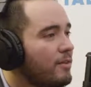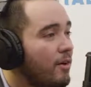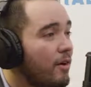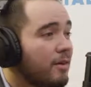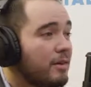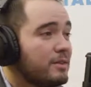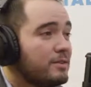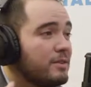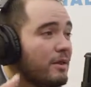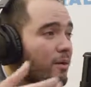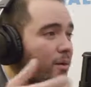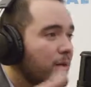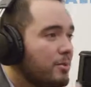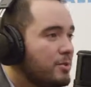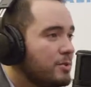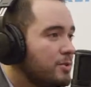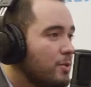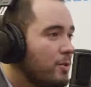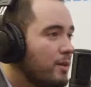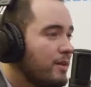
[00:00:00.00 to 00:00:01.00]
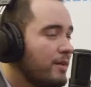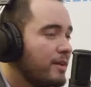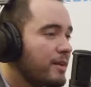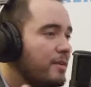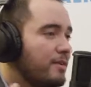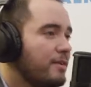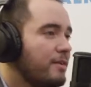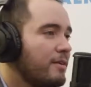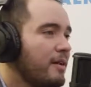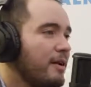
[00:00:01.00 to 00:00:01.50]
the Arkansas Repertory
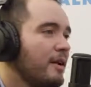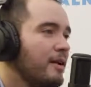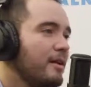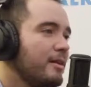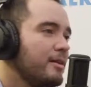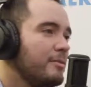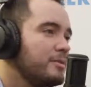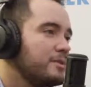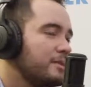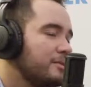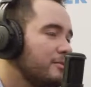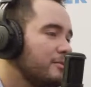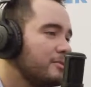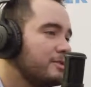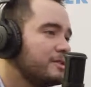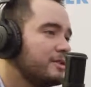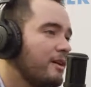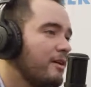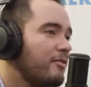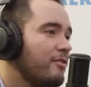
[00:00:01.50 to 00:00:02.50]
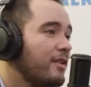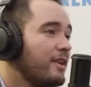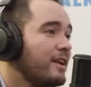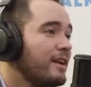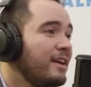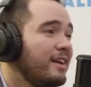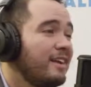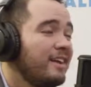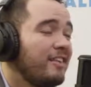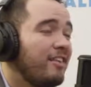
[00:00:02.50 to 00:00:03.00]
Theater, the Museum of Discovery.